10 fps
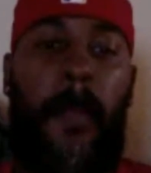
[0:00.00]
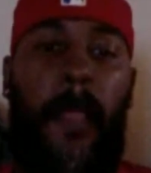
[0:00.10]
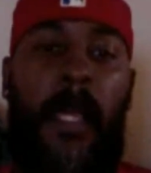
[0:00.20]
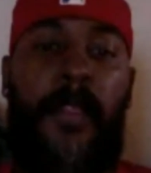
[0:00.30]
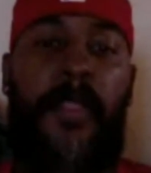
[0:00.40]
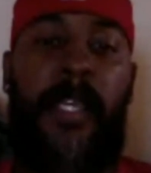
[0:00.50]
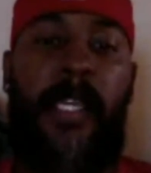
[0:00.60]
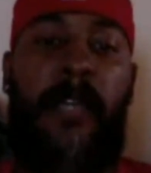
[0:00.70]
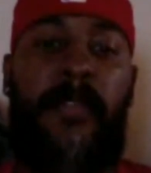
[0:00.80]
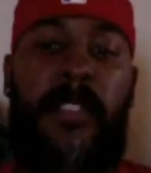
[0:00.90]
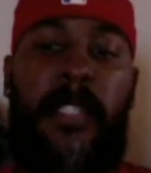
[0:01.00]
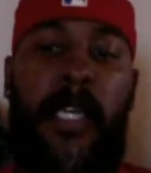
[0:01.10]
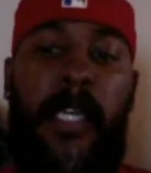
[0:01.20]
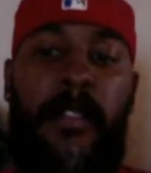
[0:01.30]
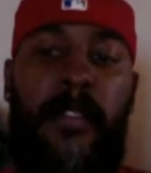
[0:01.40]
I think I've
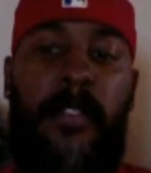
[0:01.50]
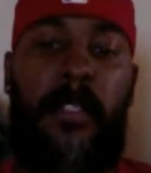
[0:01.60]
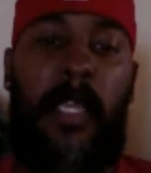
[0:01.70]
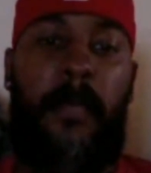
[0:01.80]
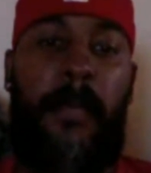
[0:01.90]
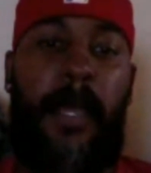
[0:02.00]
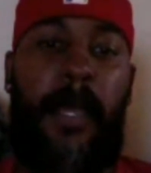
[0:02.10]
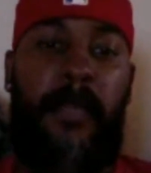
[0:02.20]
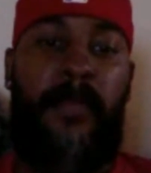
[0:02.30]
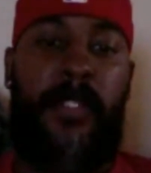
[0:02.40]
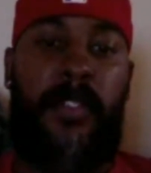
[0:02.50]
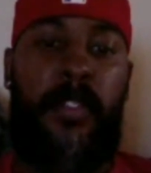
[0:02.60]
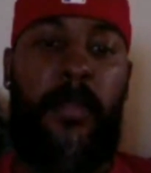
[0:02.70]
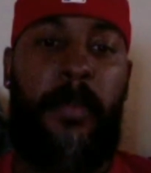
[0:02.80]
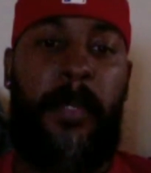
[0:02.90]
decided, like Batman versus
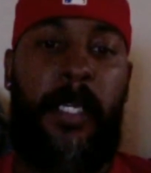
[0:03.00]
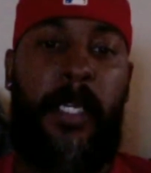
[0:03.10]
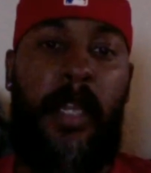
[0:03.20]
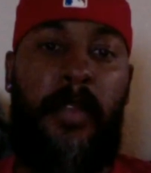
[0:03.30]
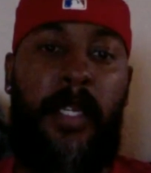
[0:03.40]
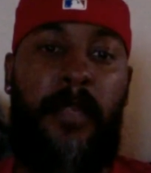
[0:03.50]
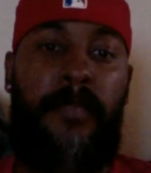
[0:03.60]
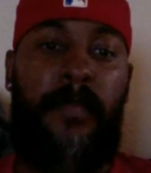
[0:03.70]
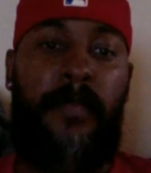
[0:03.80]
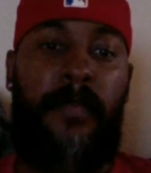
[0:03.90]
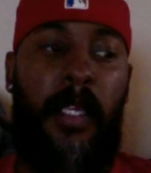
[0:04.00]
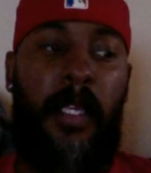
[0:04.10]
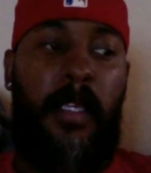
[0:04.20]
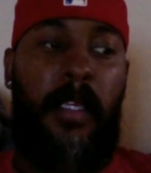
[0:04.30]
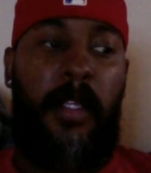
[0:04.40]
Superman, how they,
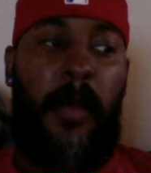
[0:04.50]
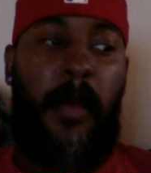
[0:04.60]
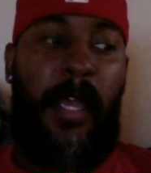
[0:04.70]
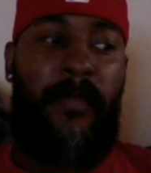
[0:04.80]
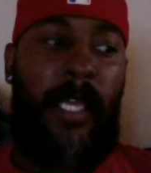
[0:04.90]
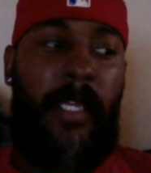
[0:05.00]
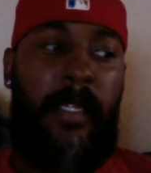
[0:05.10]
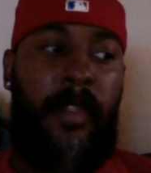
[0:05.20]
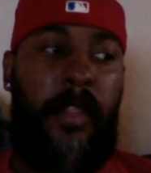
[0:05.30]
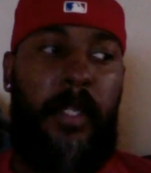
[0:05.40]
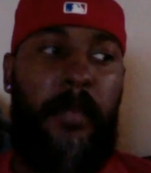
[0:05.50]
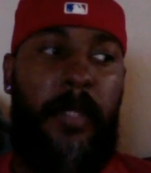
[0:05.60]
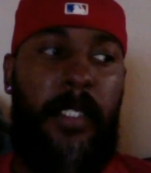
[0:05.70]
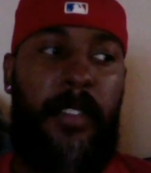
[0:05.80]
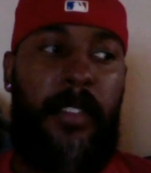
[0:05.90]
have like 30
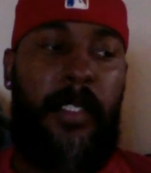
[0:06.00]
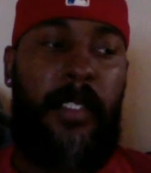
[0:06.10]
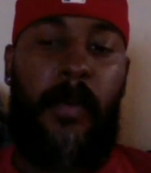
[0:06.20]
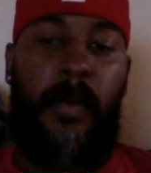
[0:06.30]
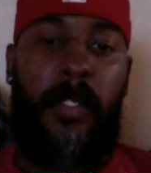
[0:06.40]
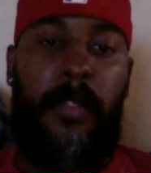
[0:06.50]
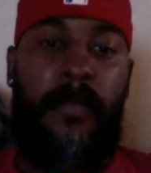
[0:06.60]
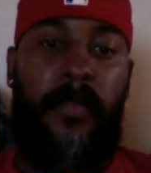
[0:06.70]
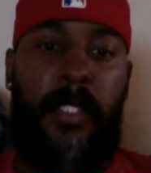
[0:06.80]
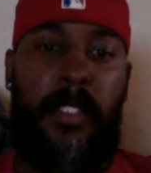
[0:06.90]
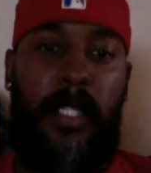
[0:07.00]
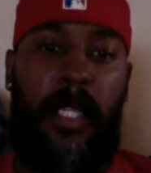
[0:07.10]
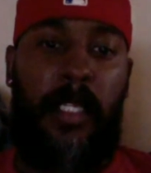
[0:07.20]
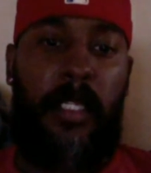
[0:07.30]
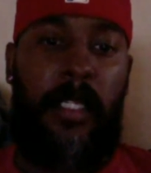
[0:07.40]
minutes, an hour worth of footage that
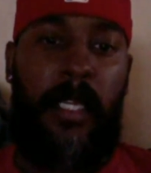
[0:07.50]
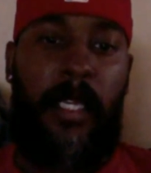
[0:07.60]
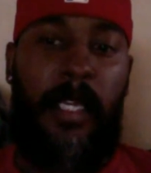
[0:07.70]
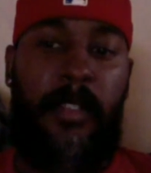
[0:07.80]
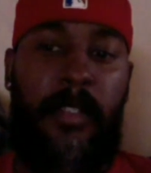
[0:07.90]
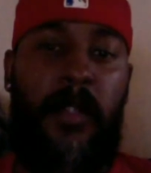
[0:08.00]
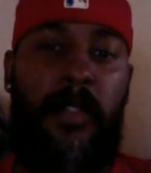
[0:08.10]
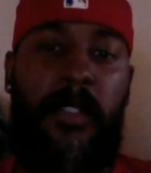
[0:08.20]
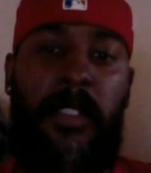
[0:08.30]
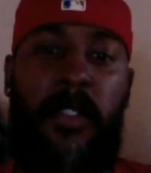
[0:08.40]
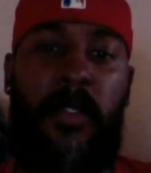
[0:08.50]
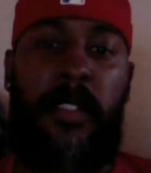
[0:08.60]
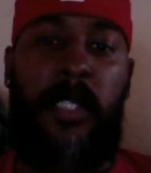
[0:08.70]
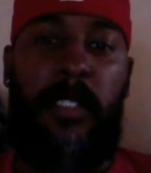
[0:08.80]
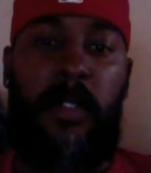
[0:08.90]
they didn't take out. Supposedly
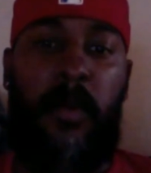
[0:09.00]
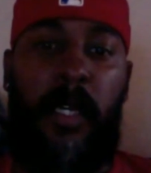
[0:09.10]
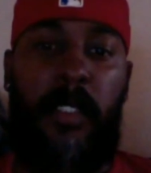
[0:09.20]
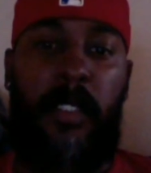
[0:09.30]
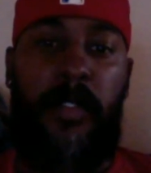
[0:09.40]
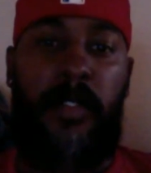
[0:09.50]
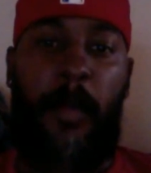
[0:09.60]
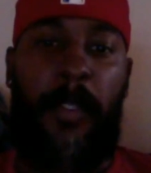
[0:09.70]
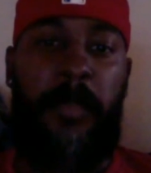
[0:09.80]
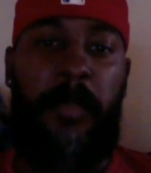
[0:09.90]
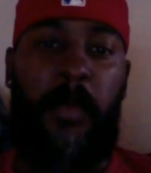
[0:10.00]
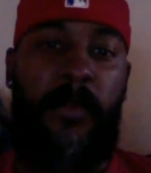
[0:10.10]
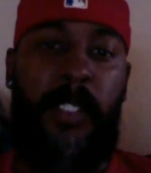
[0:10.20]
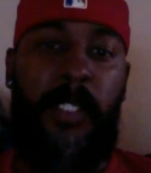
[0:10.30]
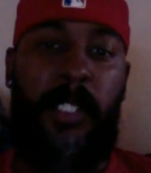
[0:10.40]
Suicide Squad is so much more
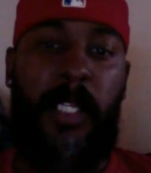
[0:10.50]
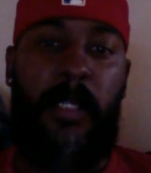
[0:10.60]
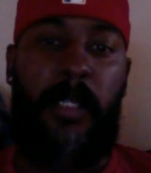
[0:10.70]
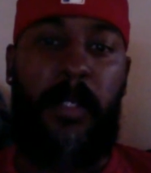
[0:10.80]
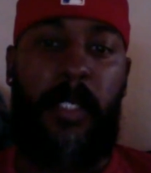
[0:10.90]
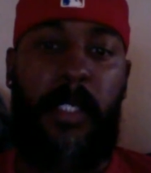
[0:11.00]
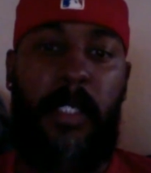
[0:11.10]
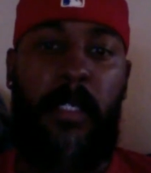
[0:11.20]
footage they didn't put in.